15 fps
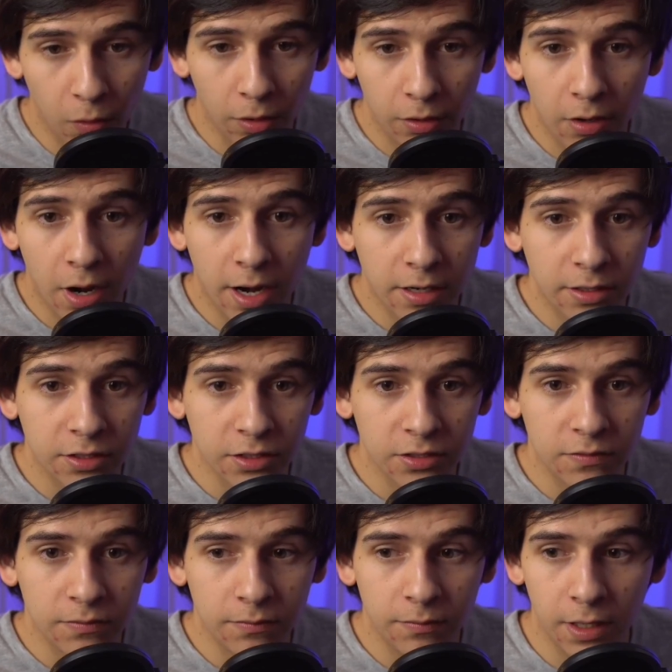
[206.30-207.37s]
I could
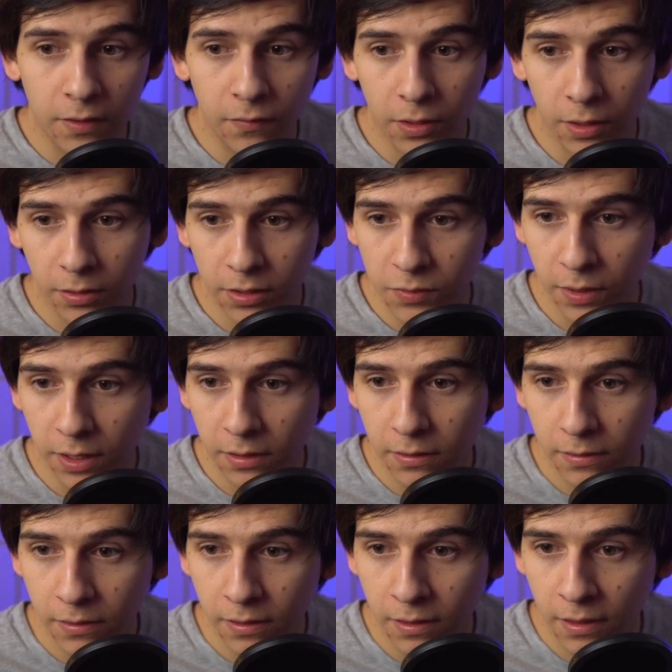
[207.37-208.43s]
just make a video this week.
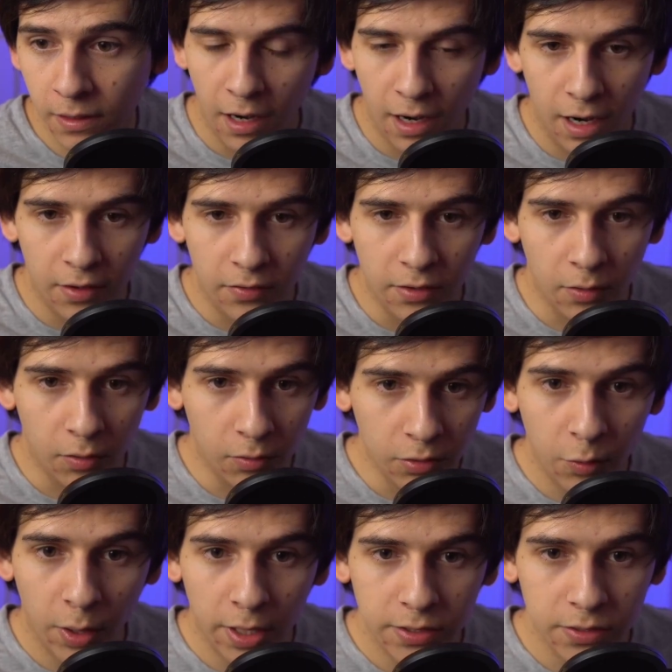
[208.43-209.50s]
And the only
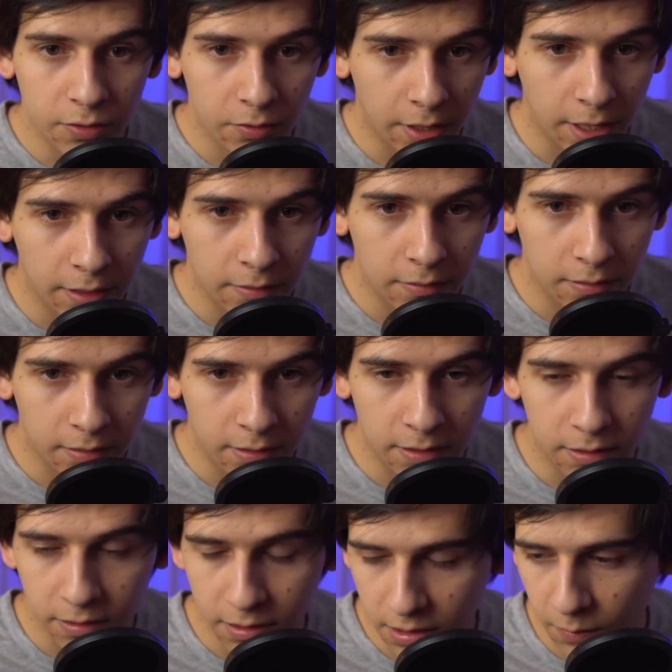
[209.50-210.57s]
way to do that
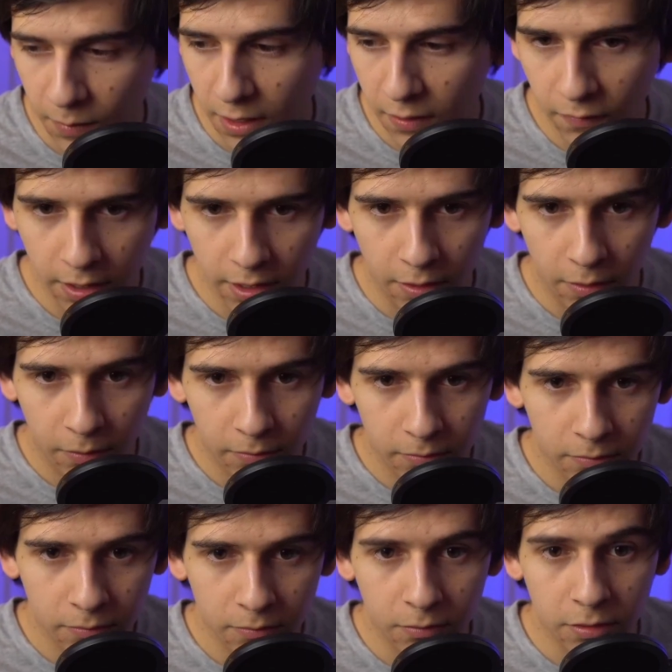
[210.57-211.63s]
is to make a video,
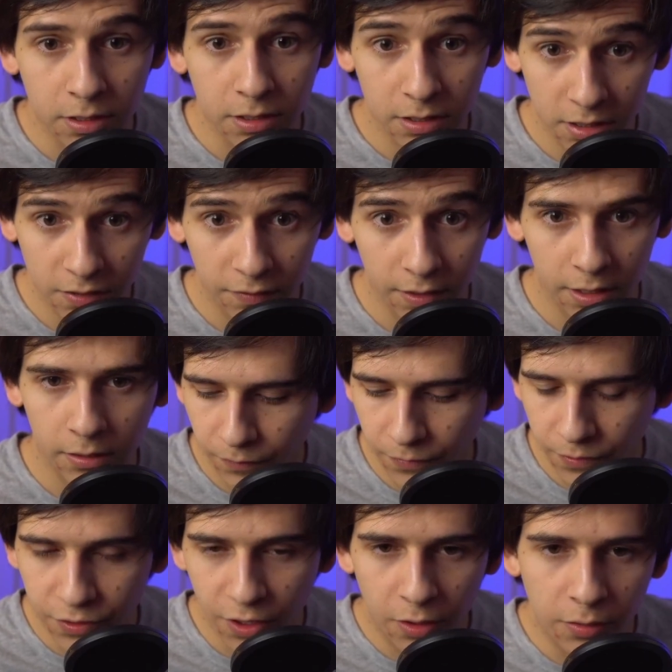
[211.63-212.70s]
which is this video.
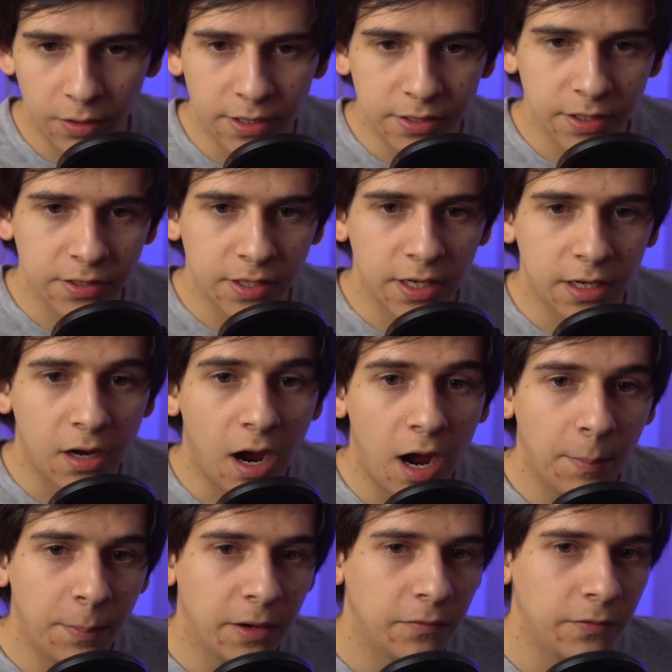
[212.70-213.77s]
So is this a
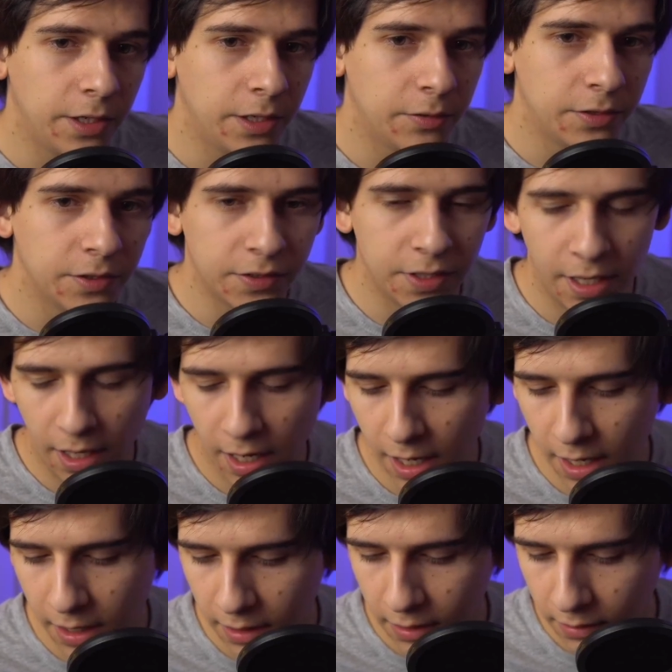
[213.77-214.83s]
cop-out video to say,
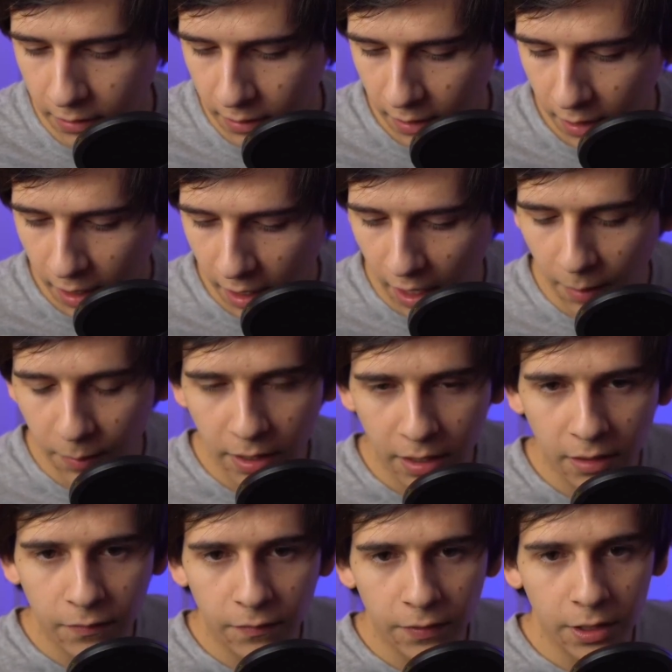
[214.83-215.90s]
hey, I'm
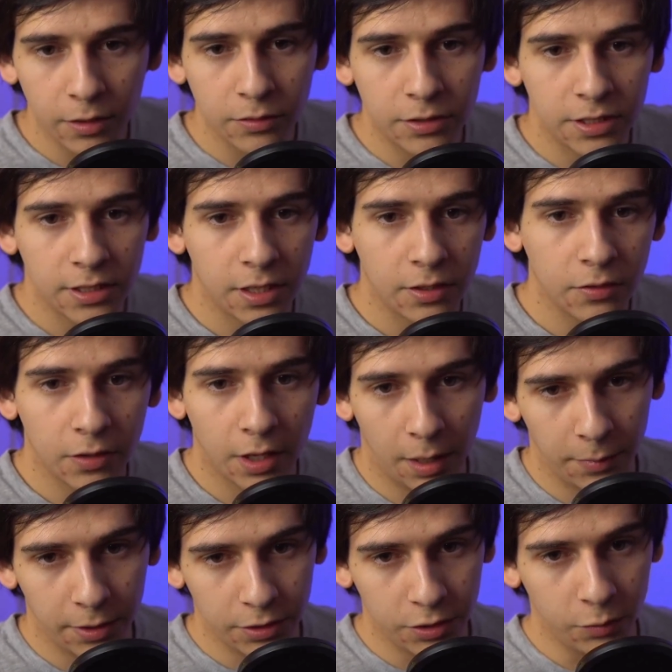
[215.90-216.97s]
making a video to tell you that I'm
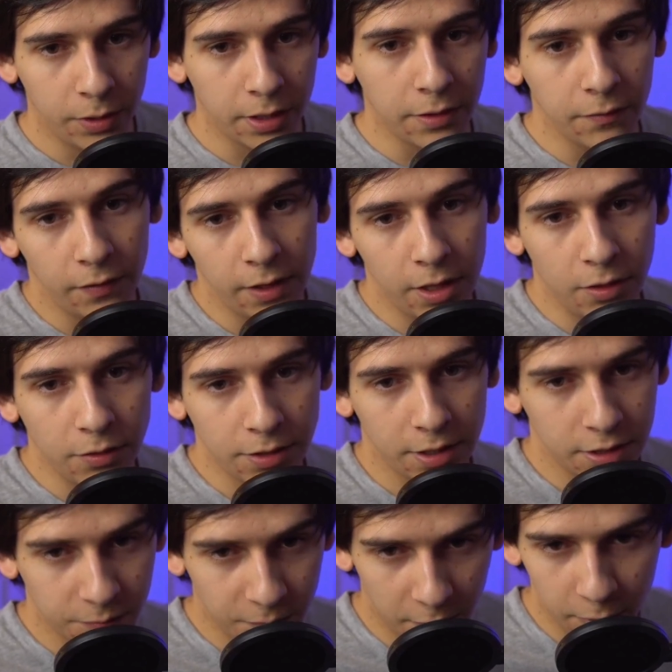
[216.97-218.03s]
going to do weekly videos and
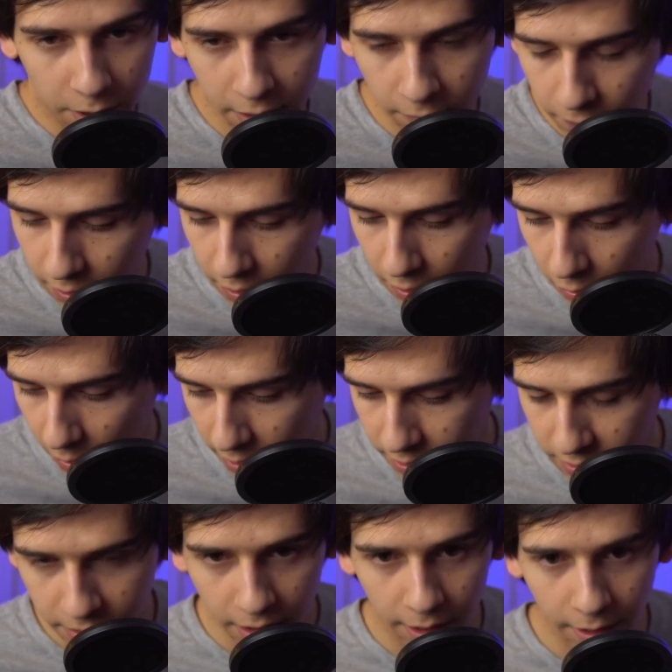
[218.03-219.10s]
this is my weekly video, I
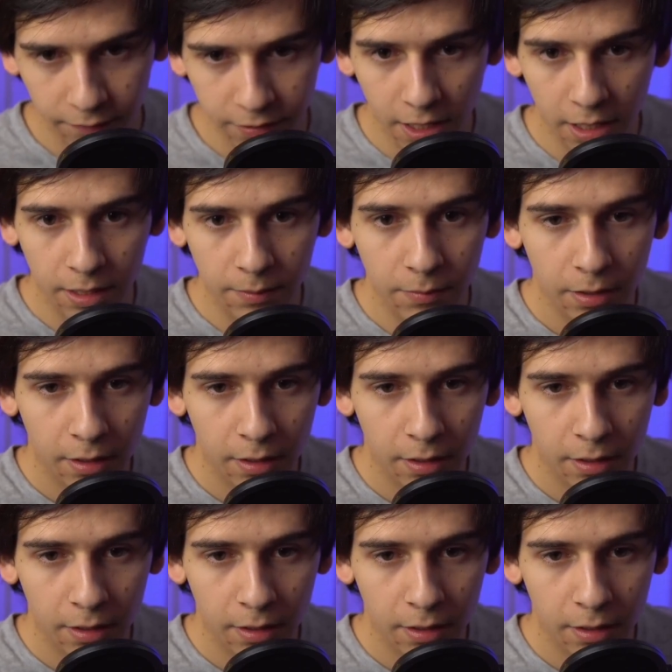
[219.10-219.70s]
just didn't have time?